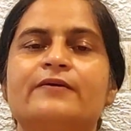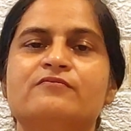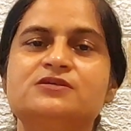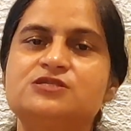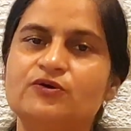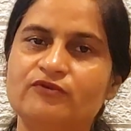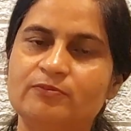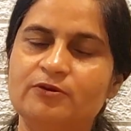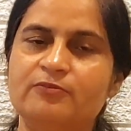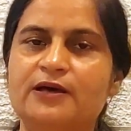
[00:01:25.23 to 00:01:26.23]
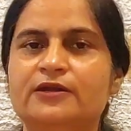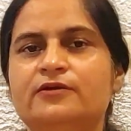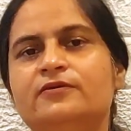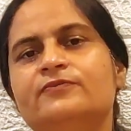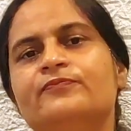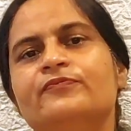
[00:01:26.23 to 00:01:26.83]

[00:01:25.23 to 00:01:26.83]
Mr. V.P. Menon,